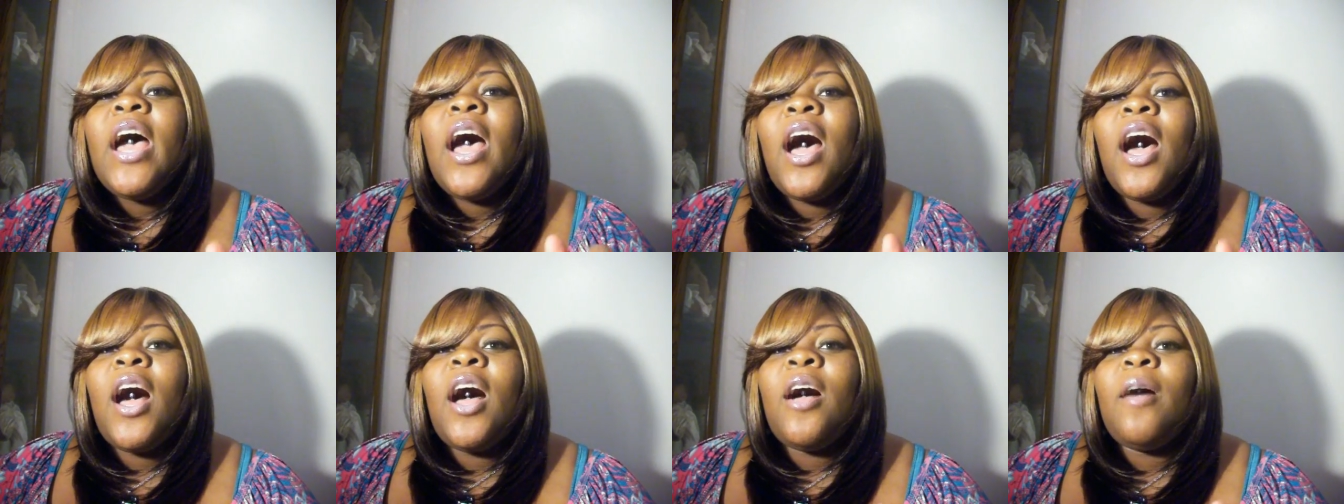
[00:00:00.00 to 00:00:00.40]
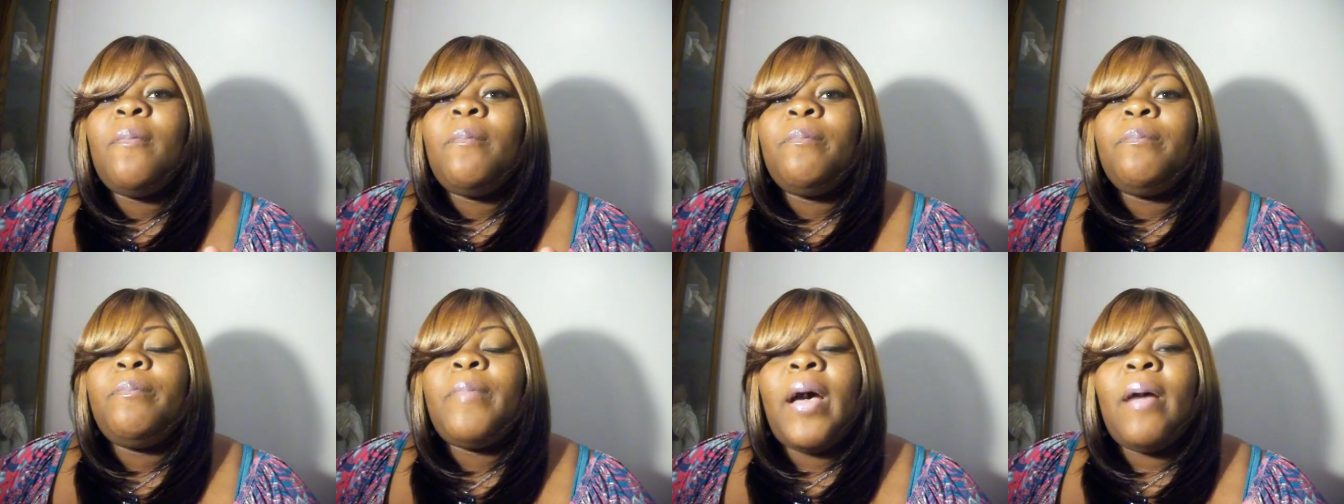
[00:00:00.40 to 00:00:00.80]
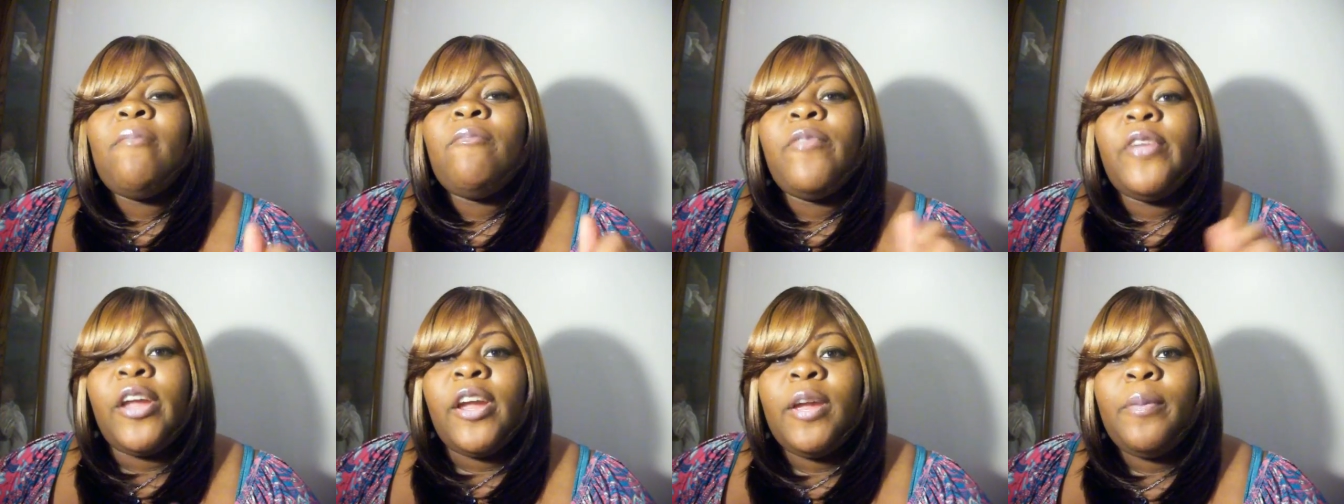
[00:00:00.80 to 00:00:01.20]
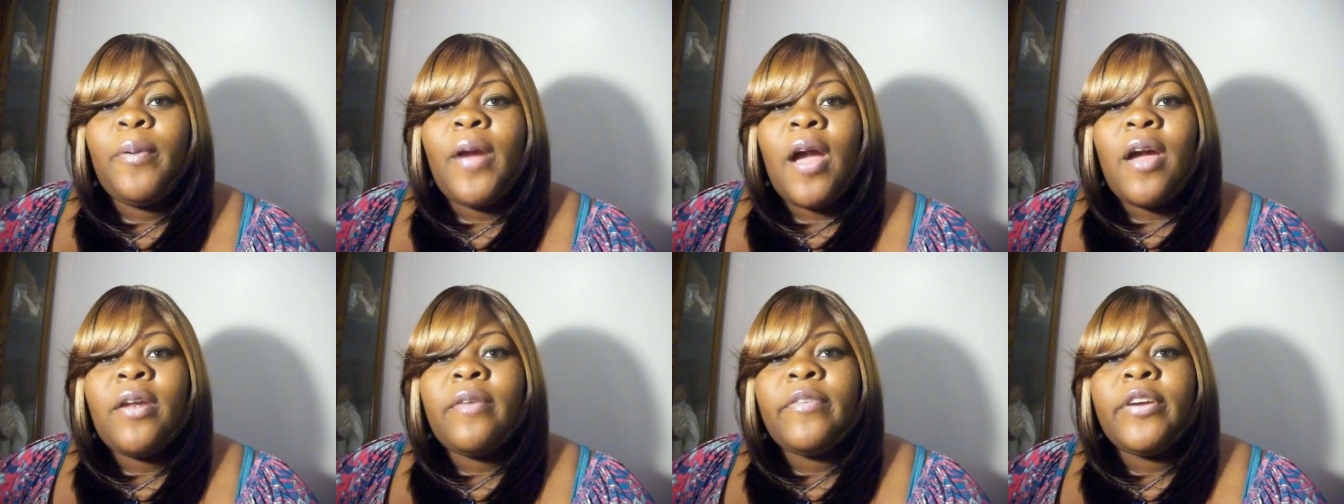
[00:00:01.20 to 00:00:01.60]
Um, I'm very
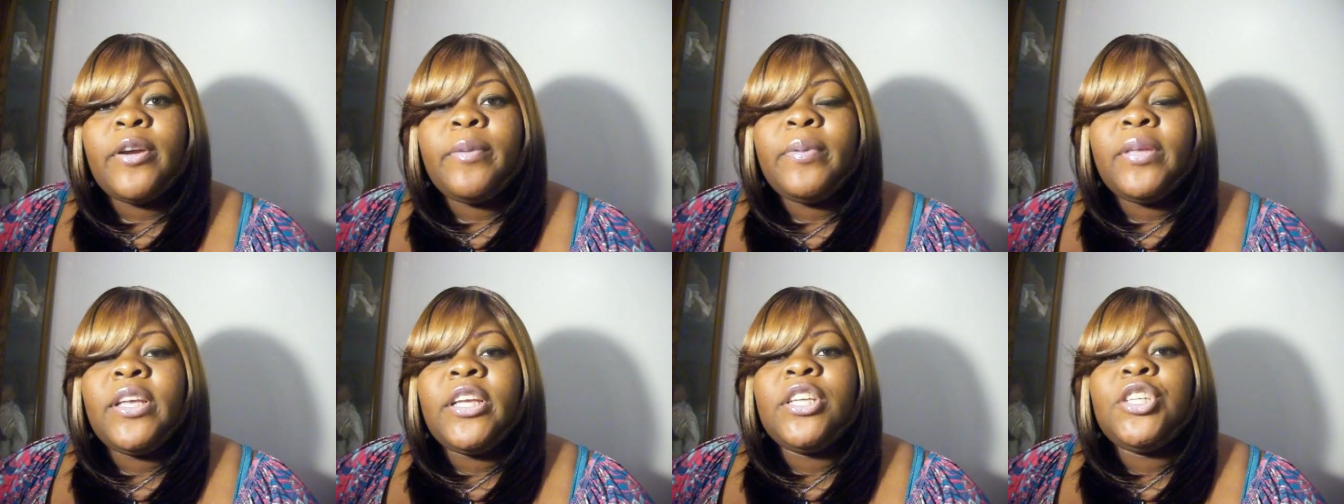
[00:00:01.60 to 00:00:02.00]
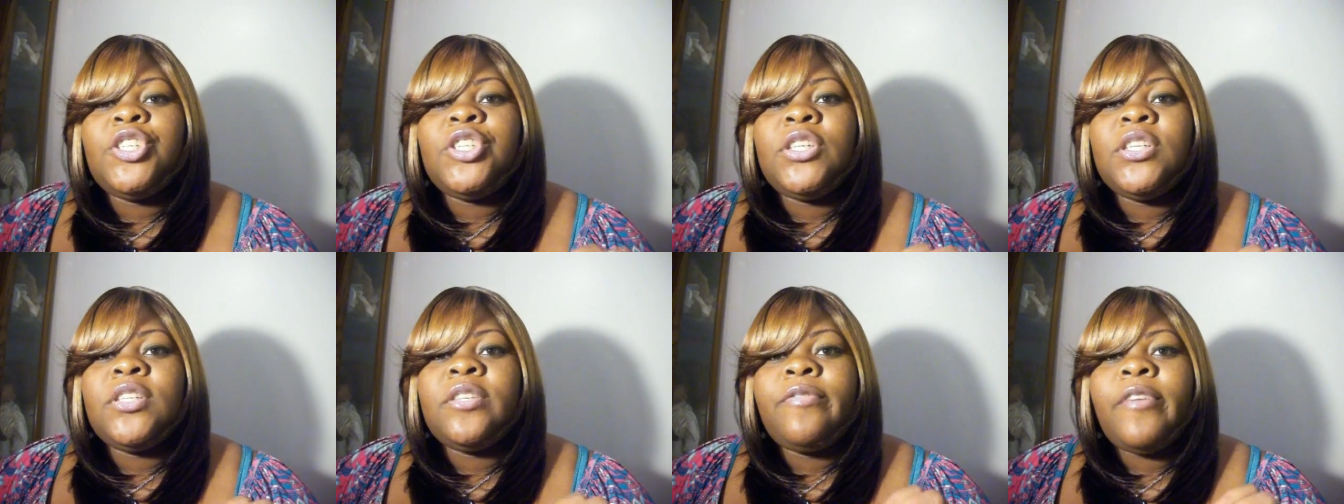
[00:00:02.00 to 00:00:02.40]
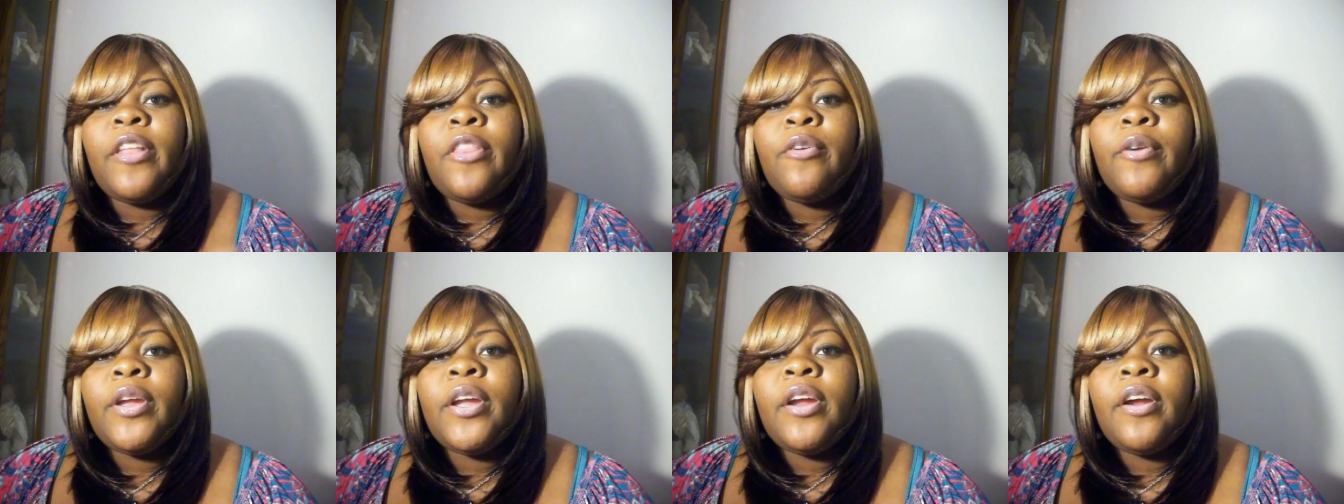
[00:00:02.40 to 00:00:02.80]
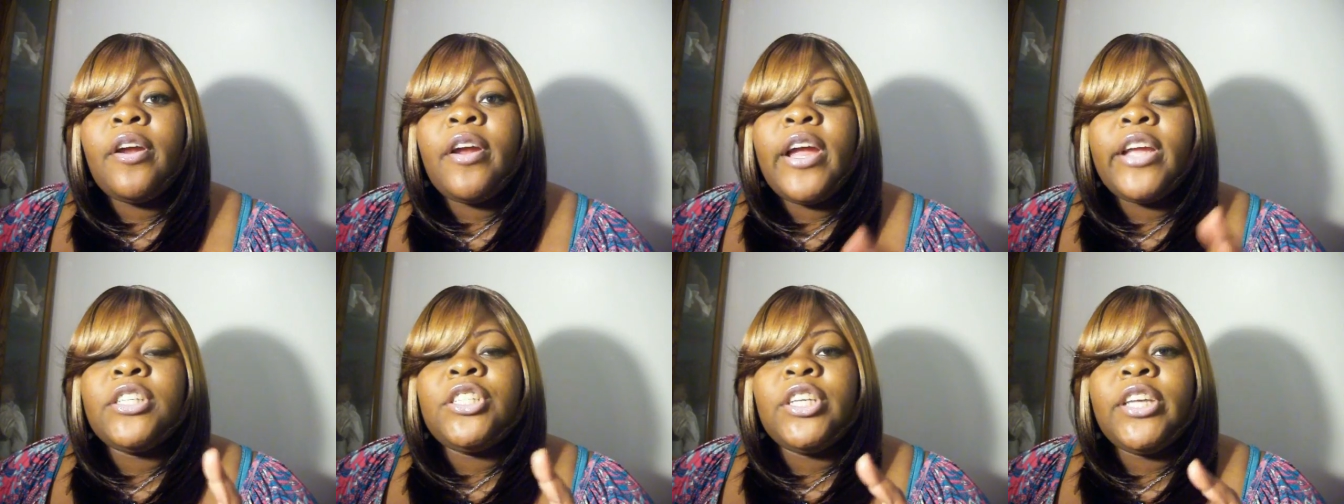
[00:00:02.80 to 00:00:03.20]
proud of her because she's furthering
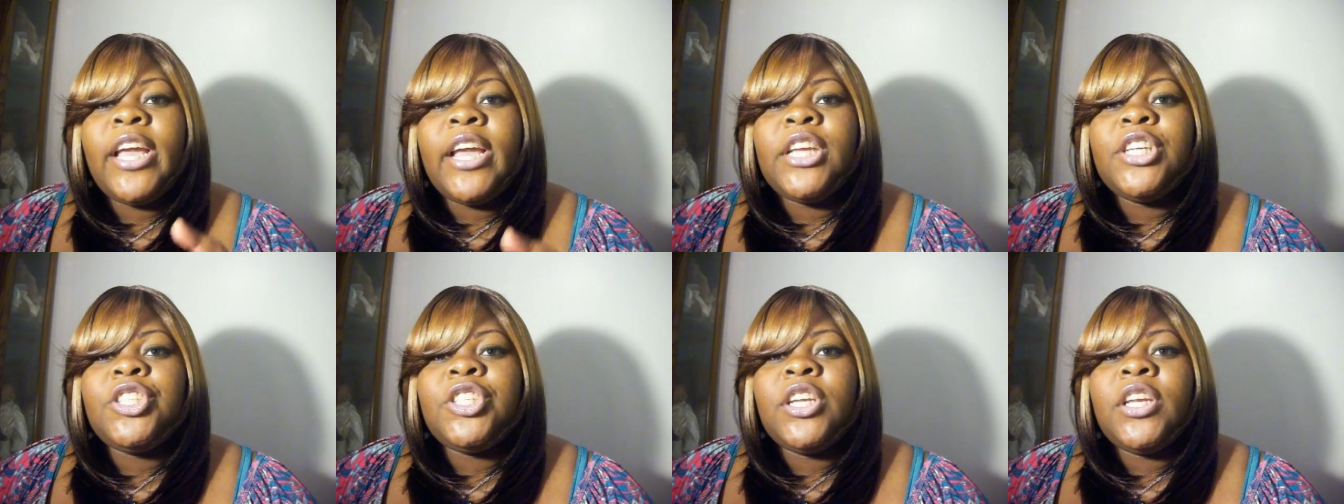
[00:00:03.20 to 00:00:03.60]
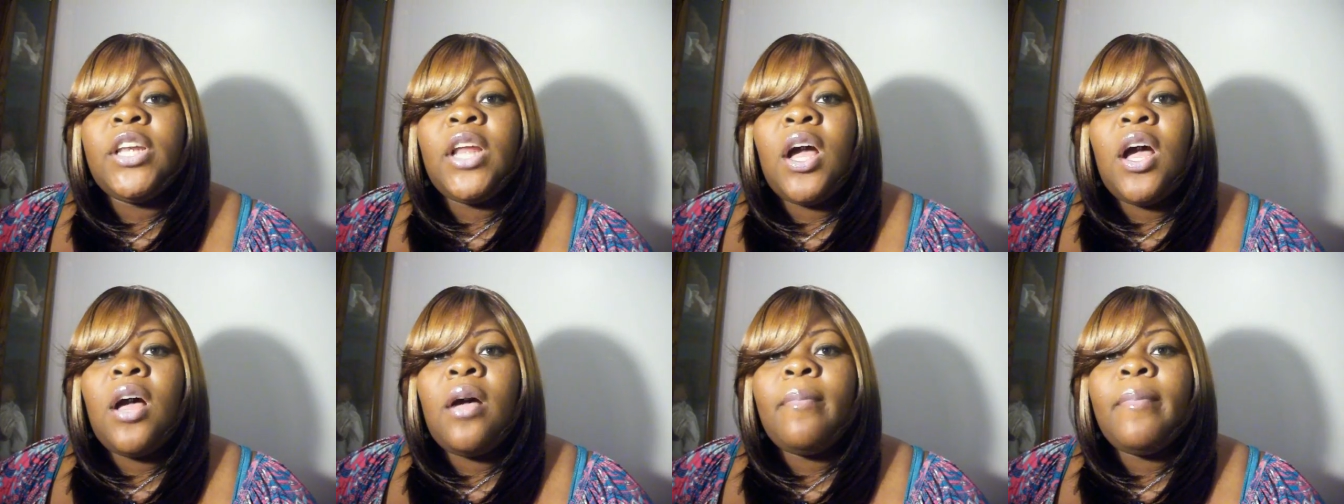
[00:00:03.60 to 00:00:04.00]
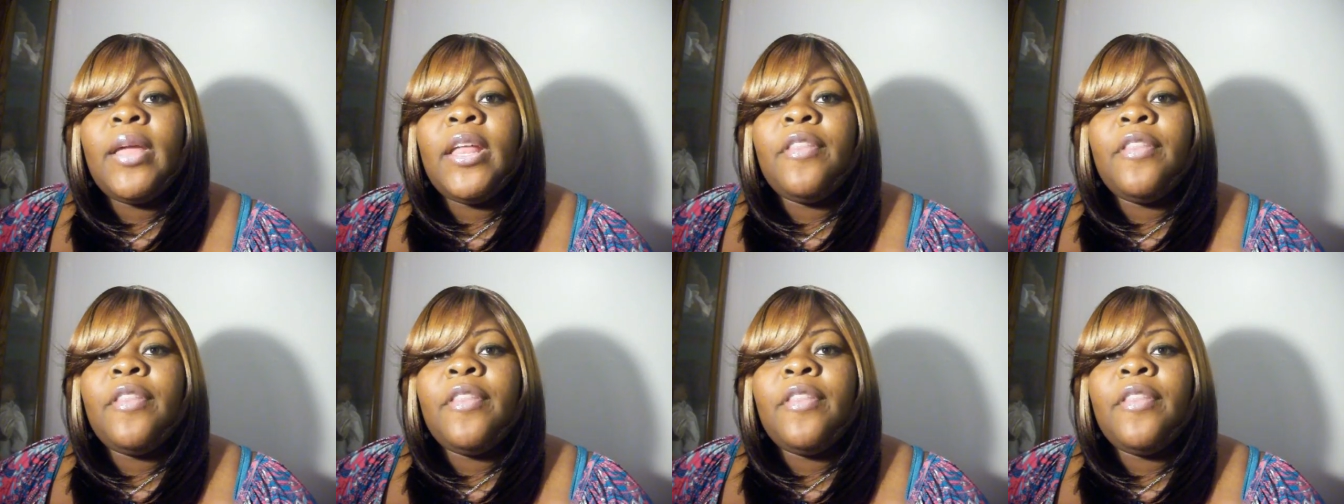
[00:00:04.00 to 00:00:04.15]
her education um,